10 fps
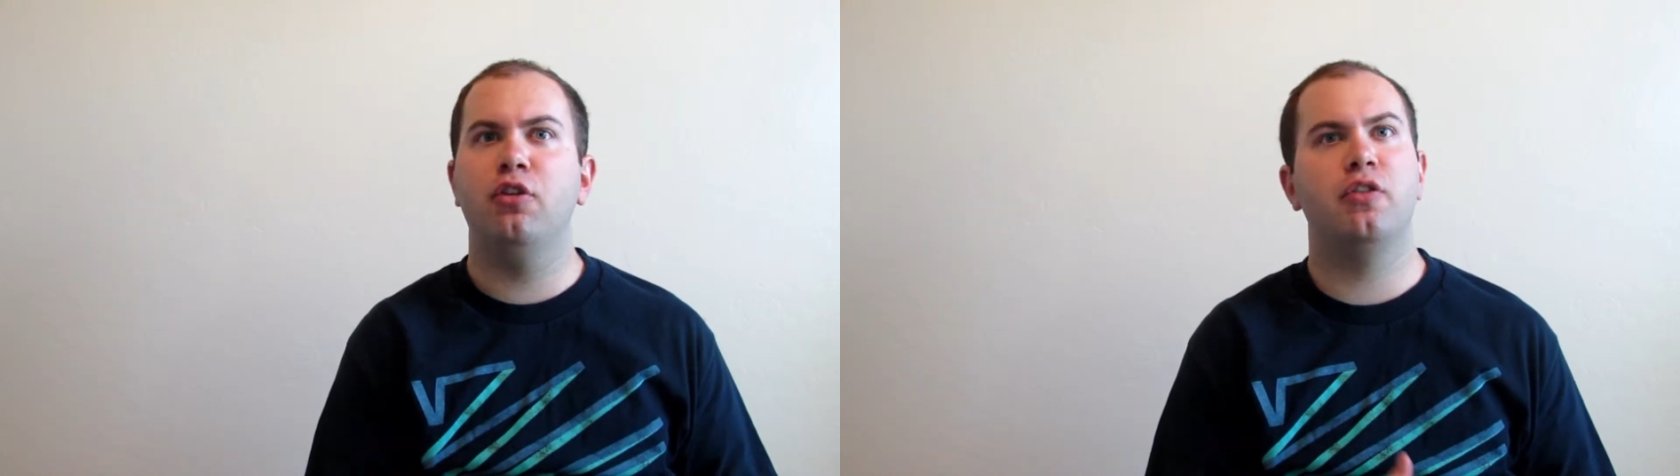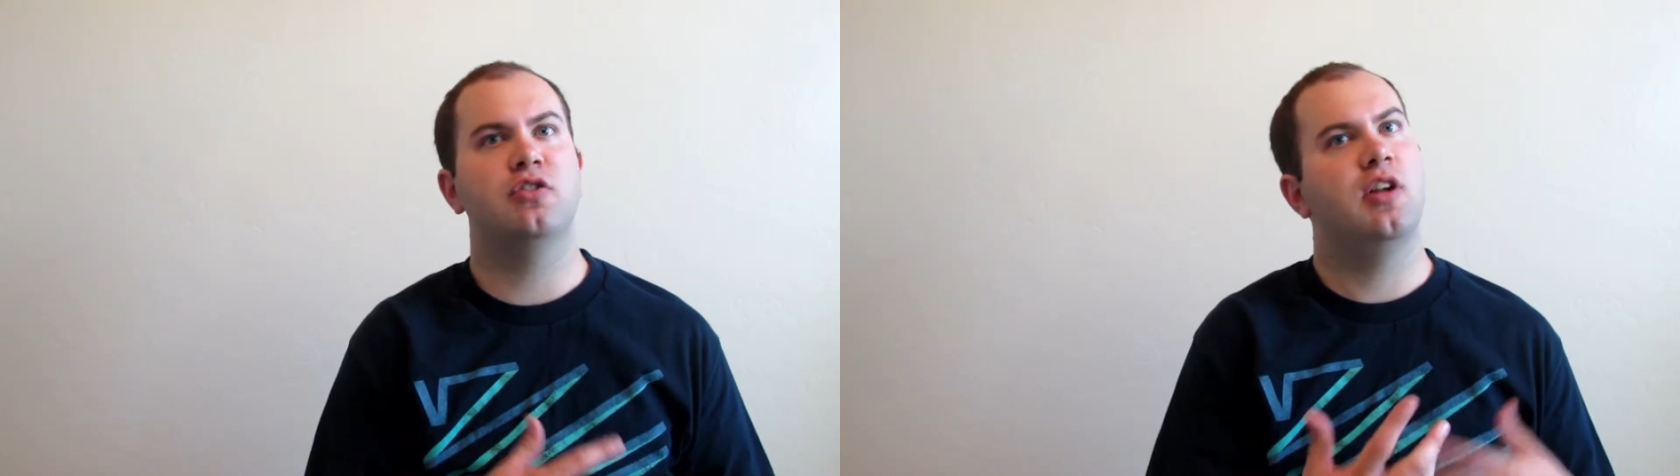
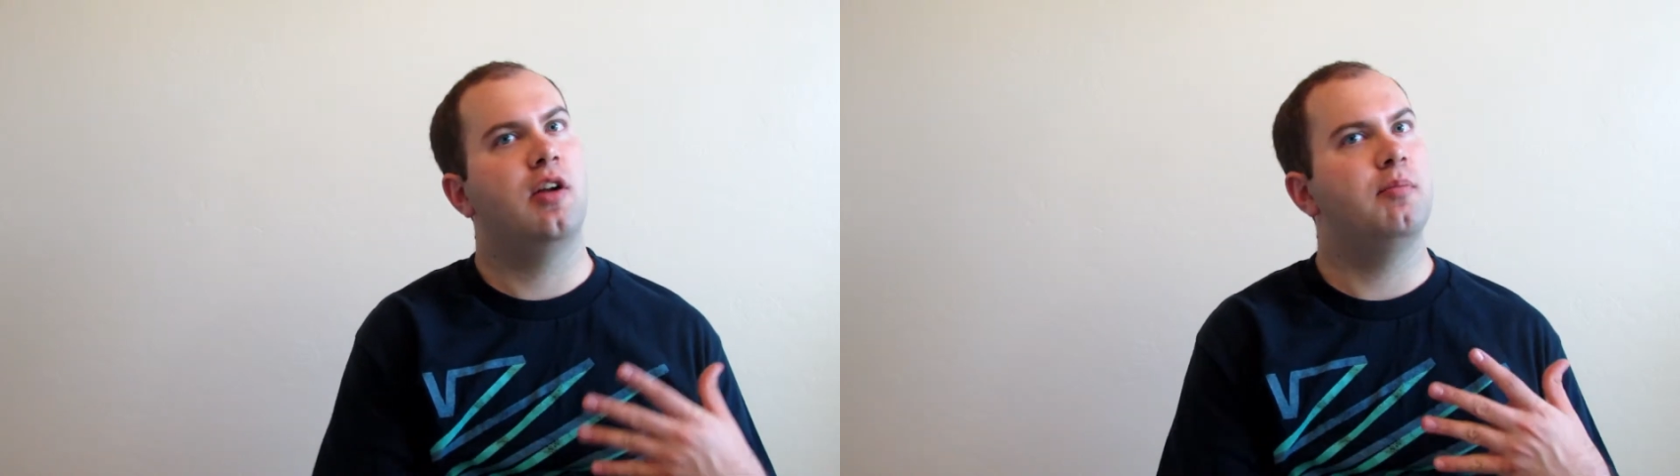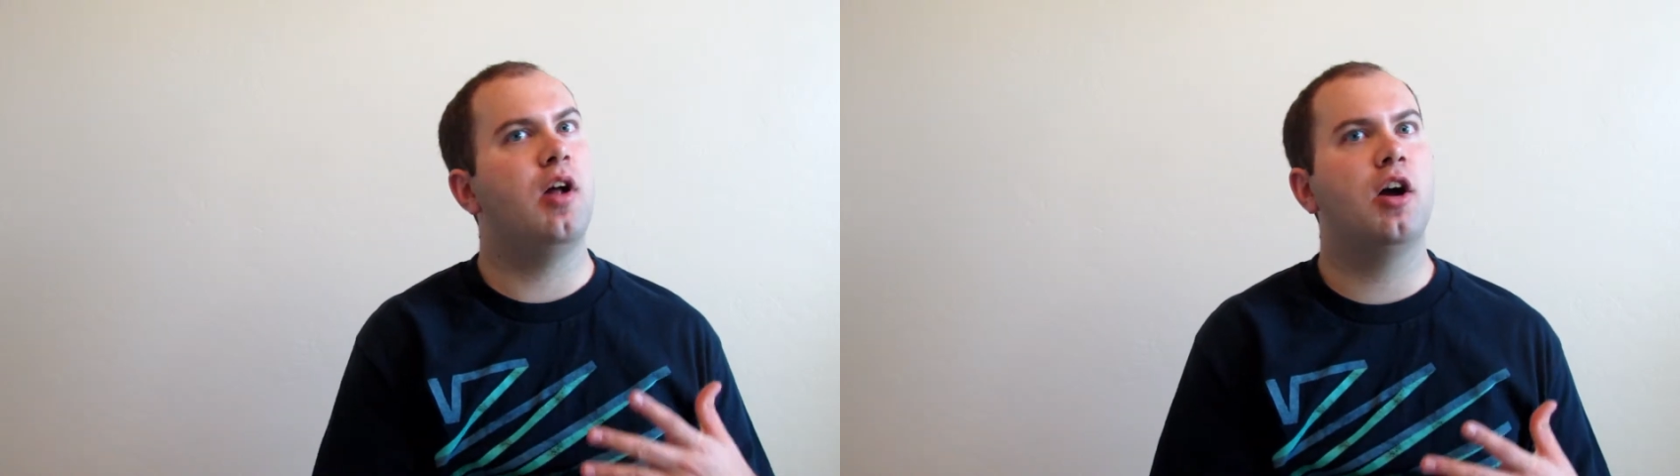You know there's a
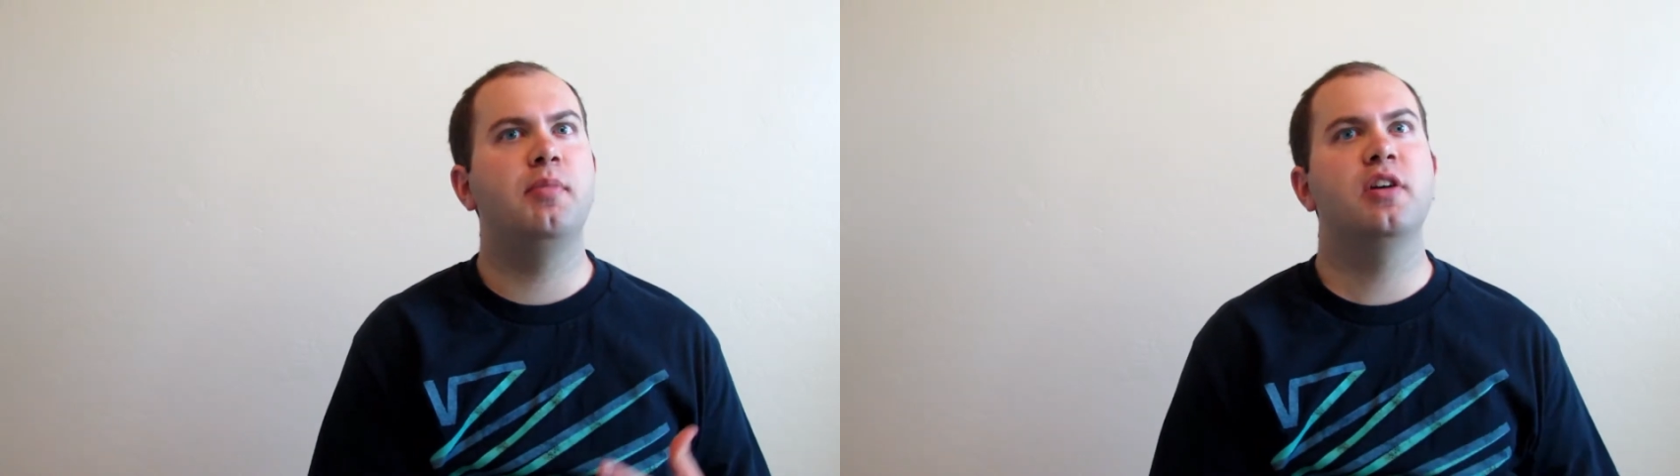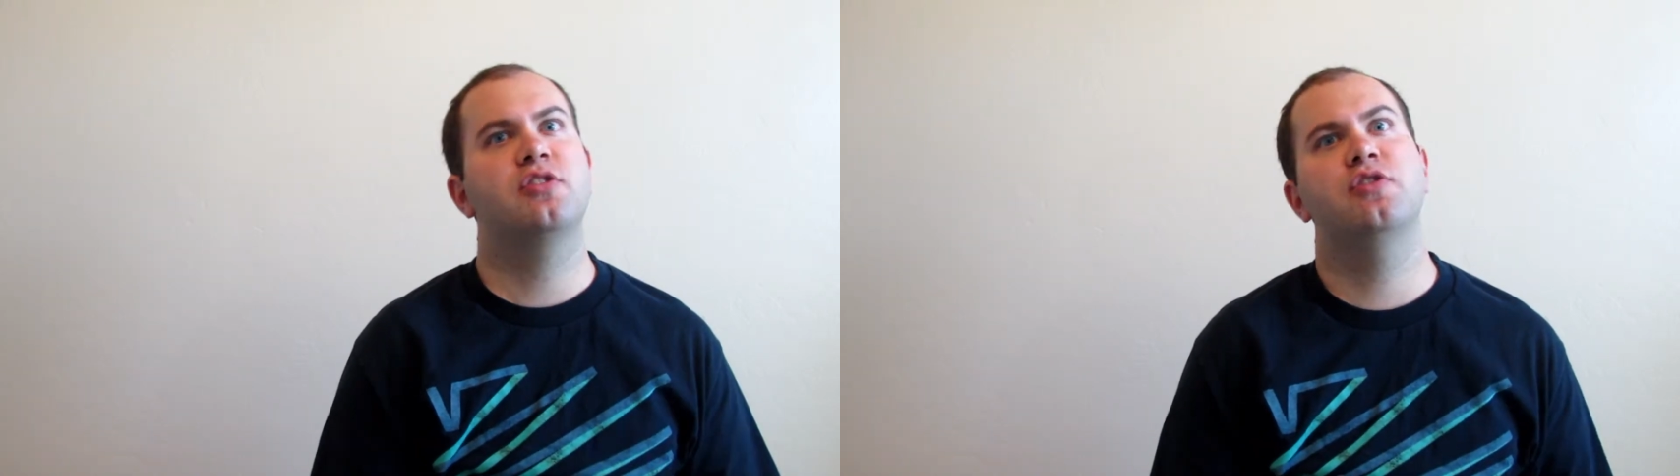lot of
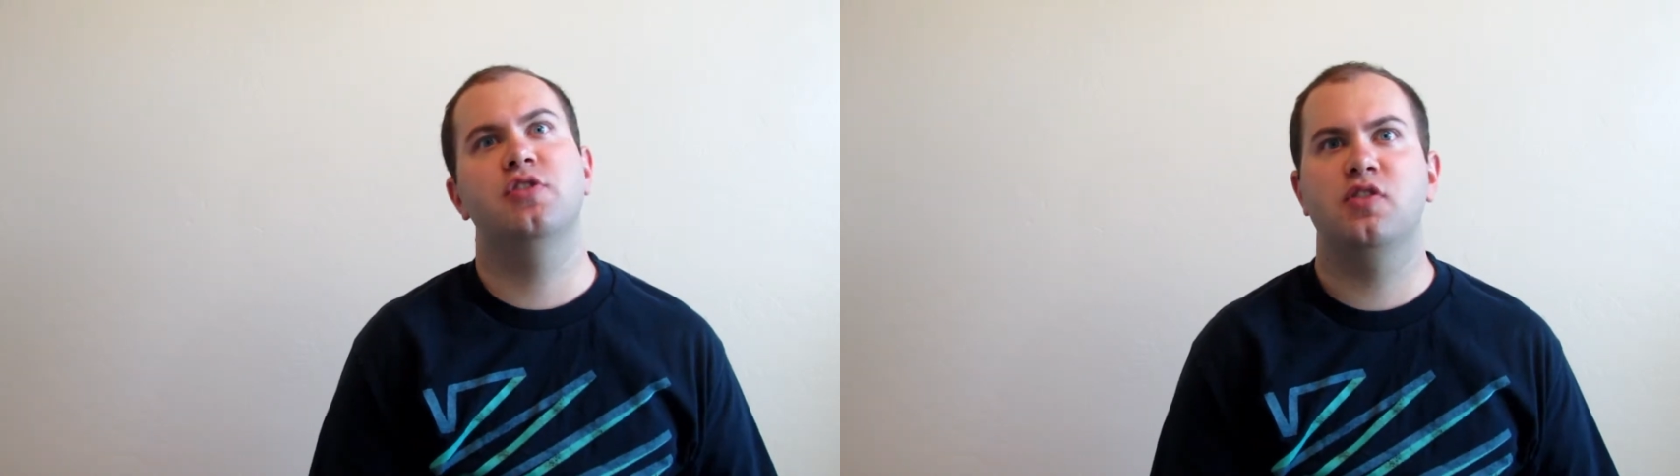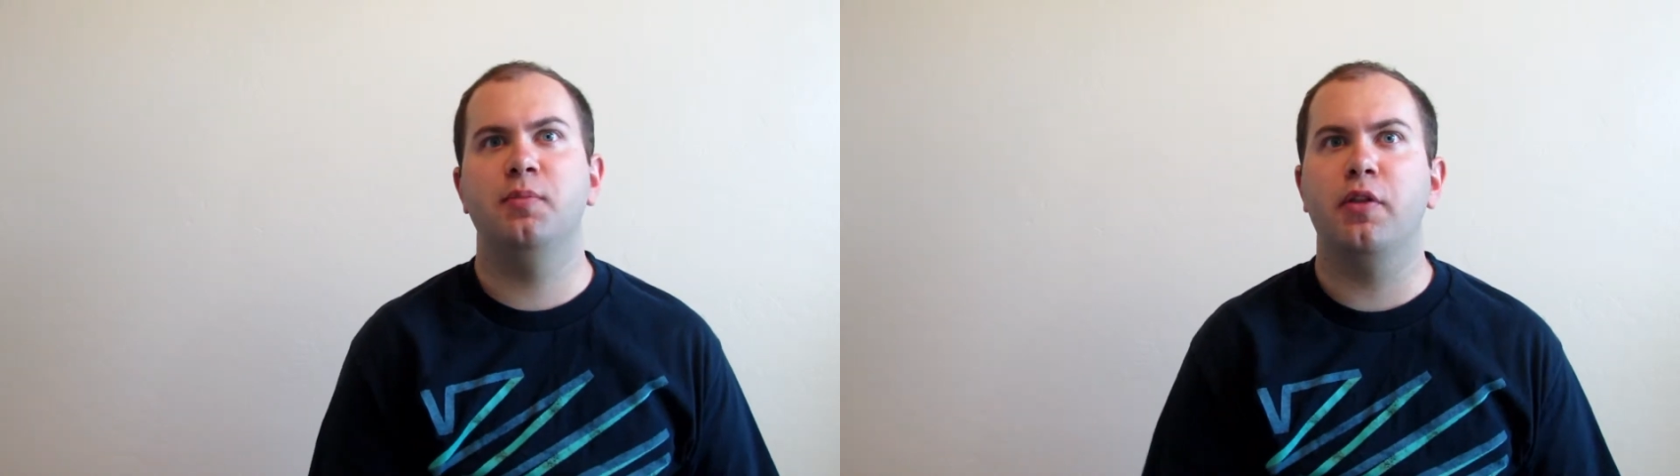
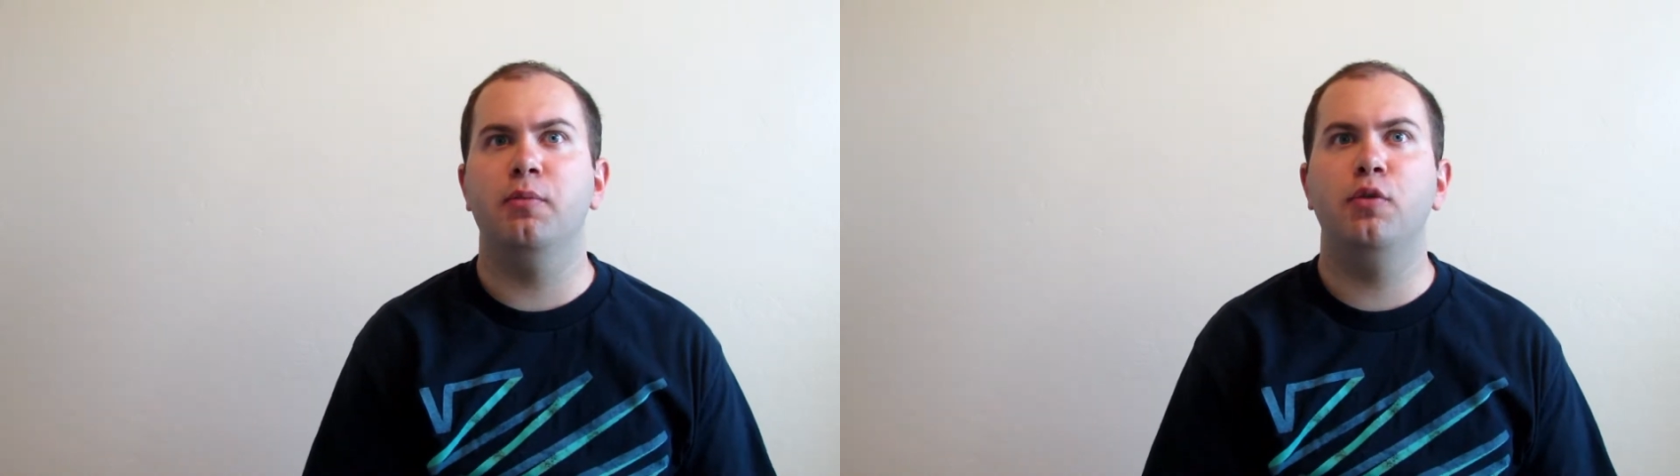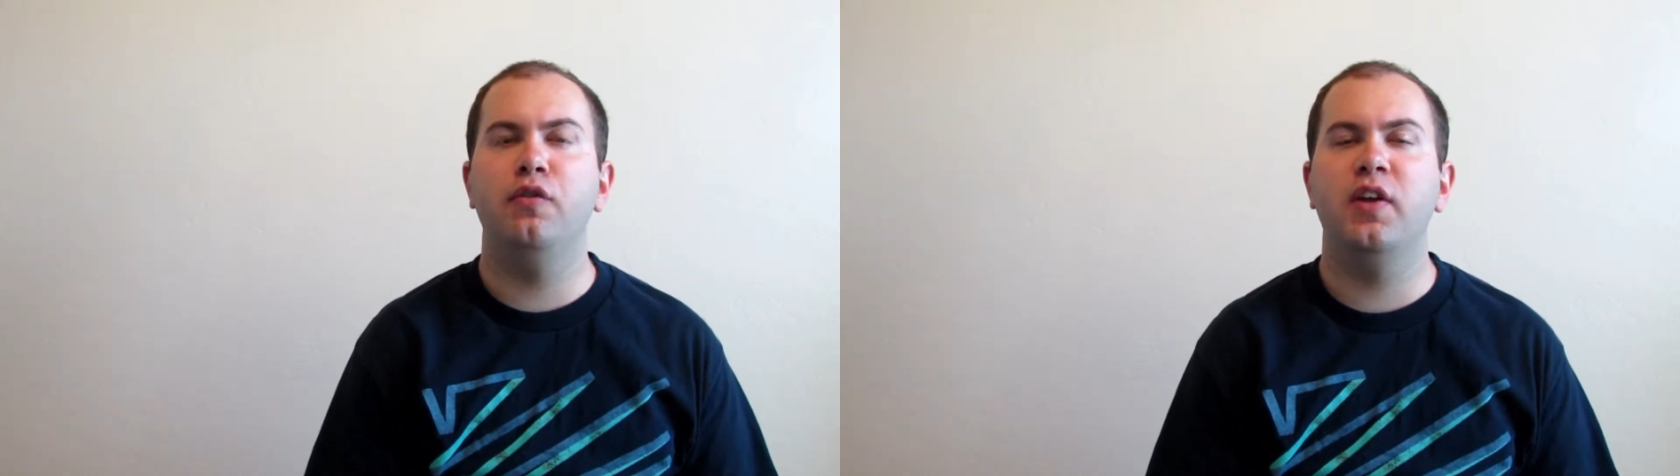blockbusters and some
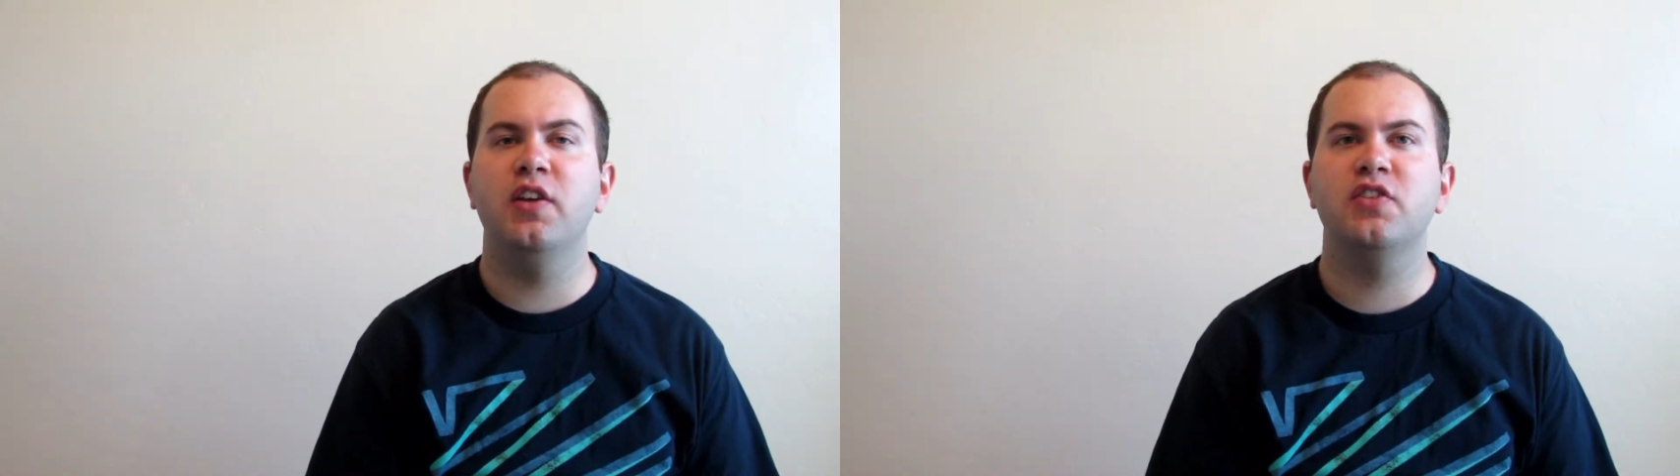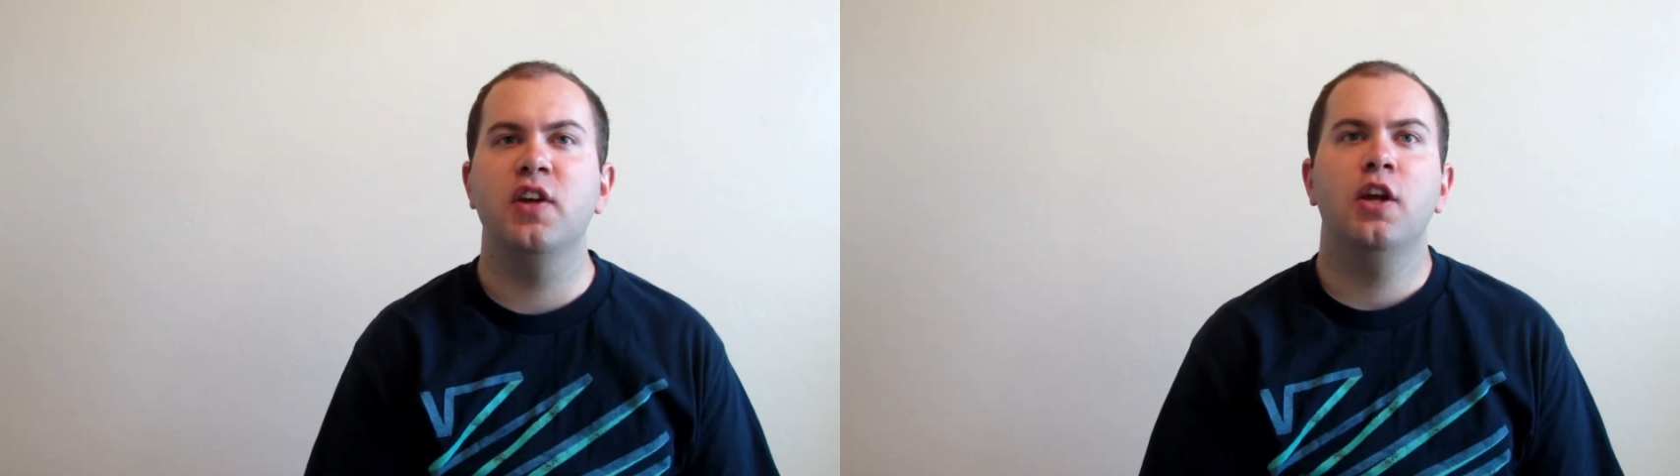other
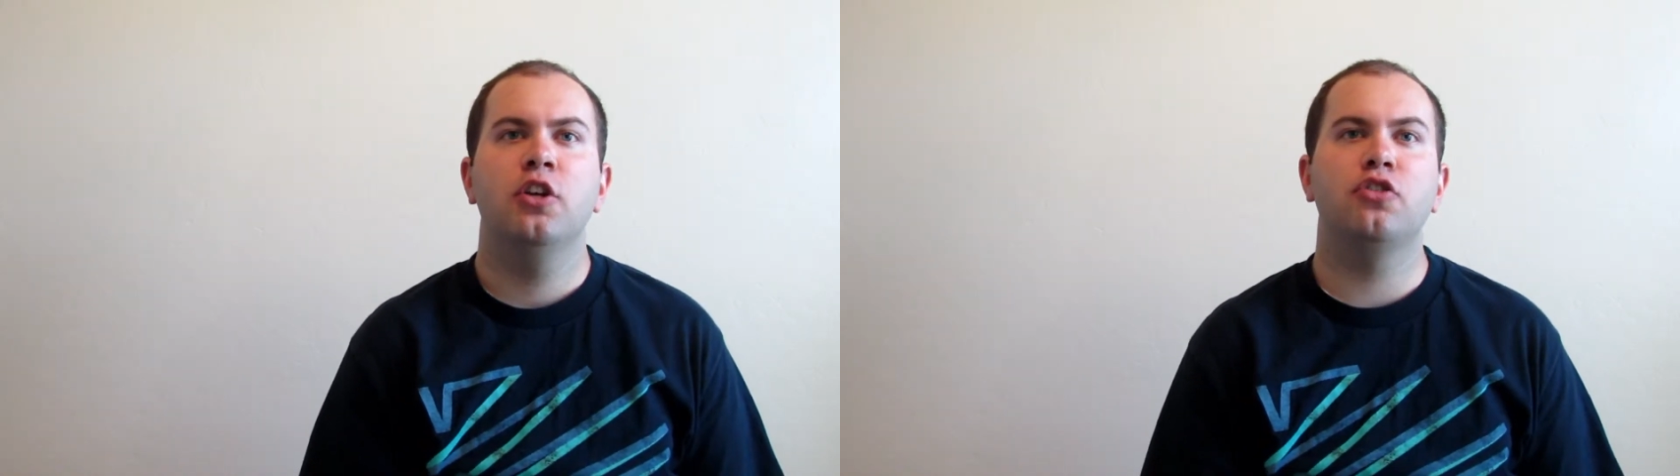movies.